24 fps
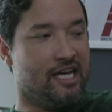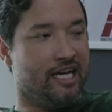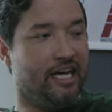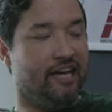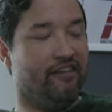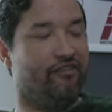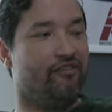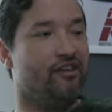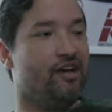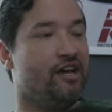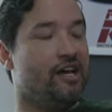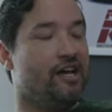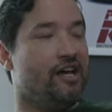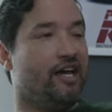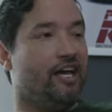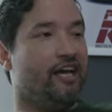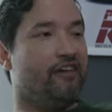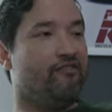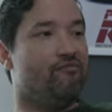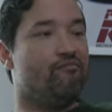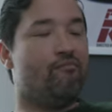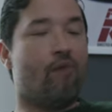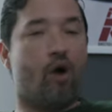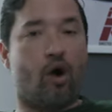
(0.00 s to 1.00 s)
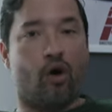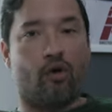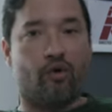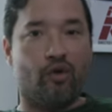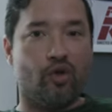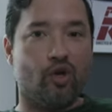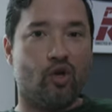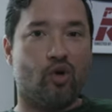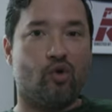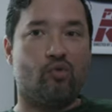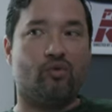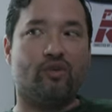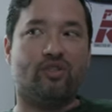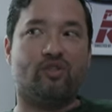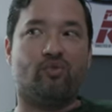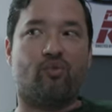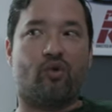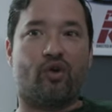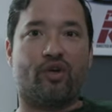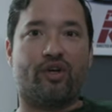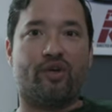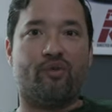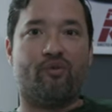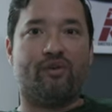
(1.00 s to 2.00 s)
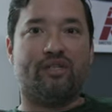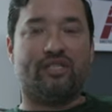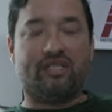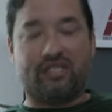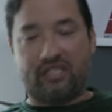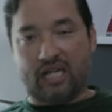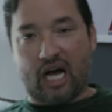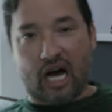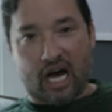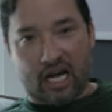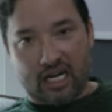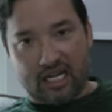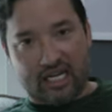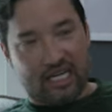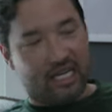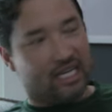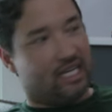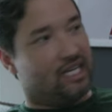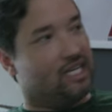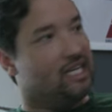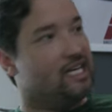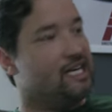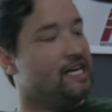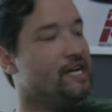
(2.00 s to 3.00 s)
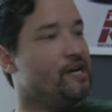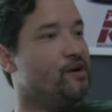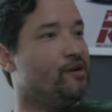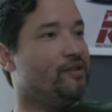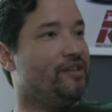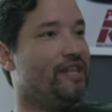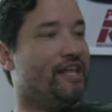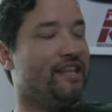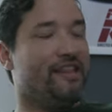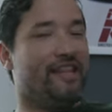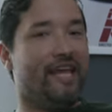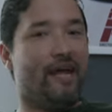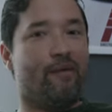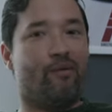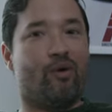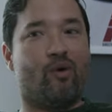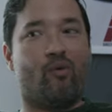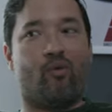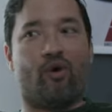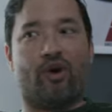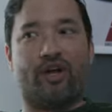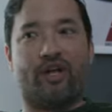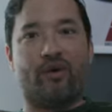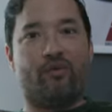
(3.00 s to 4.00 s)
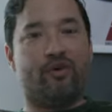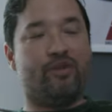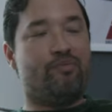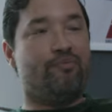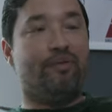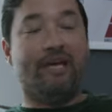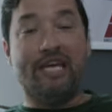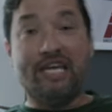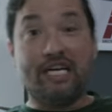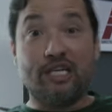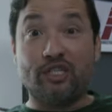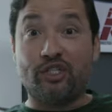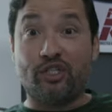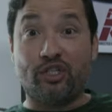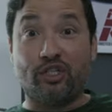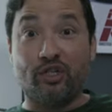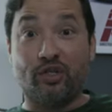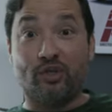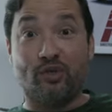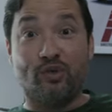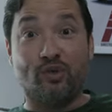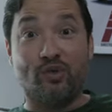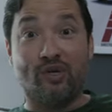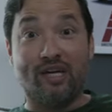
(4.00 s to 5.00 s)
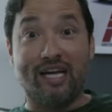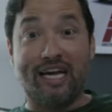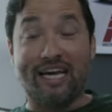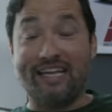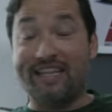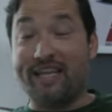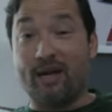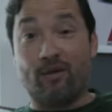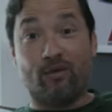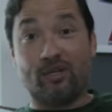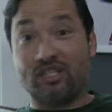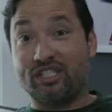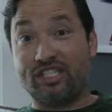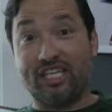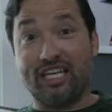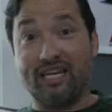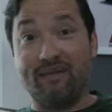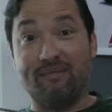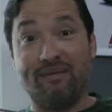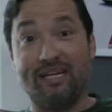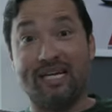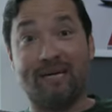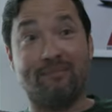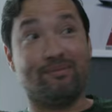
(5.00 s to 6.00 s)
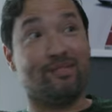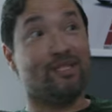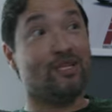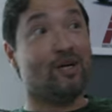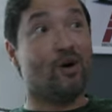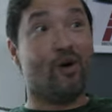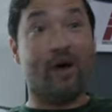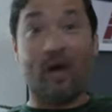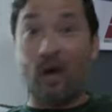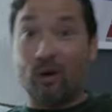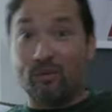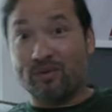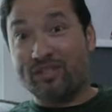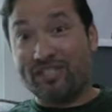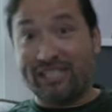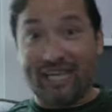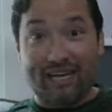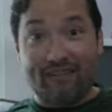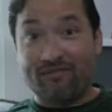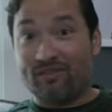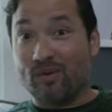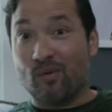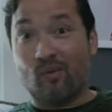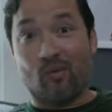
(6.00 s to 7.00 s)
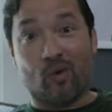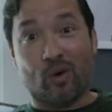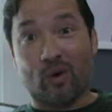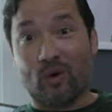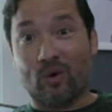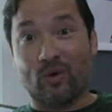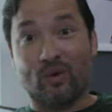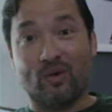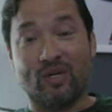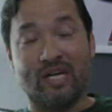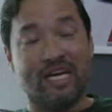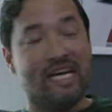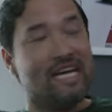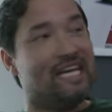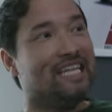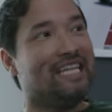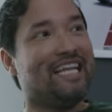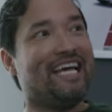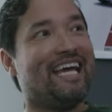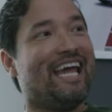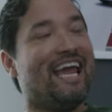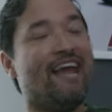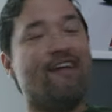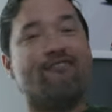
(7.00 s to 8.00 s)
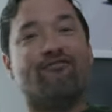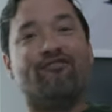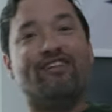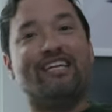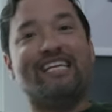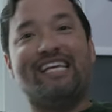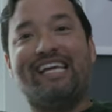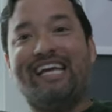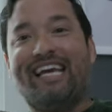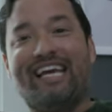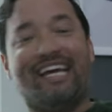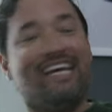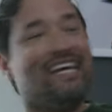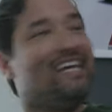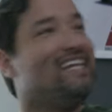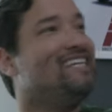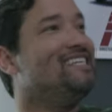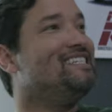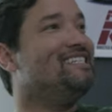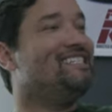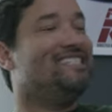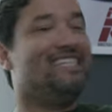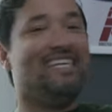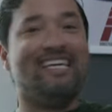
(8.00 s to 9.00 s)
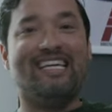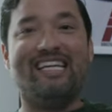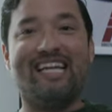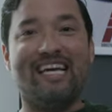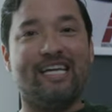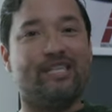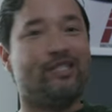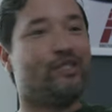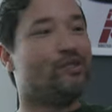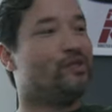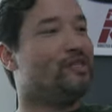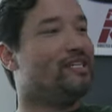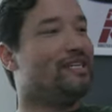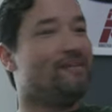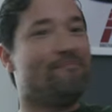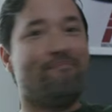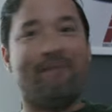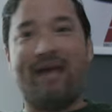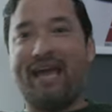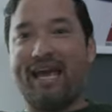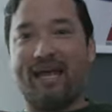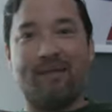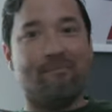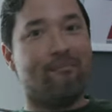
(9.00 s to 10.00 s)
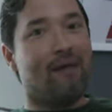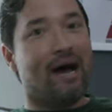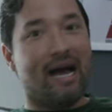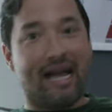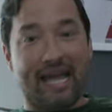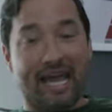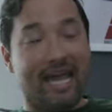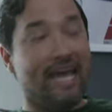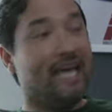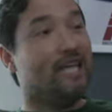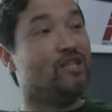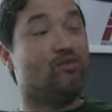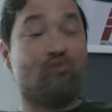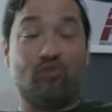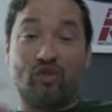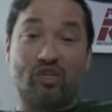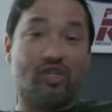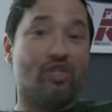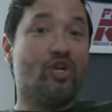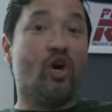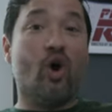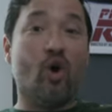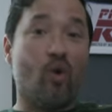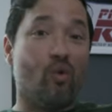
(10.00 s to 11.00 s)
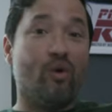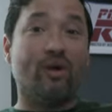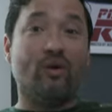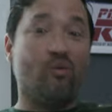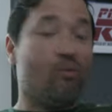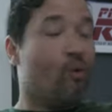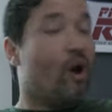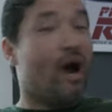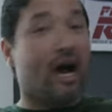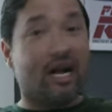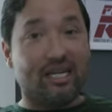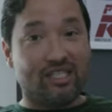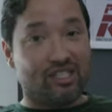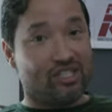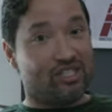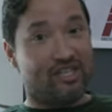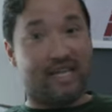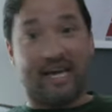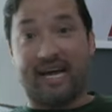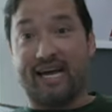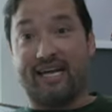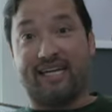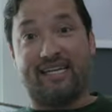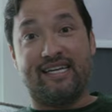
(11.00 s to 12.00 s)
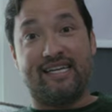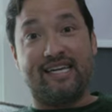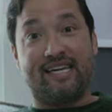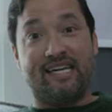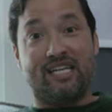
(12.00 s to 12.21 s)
if Mario was working with Sonic, then they were working with Pikachu, and they were teaming up to go help save the world? Like, every kid and teenager and man my age would go and watch that.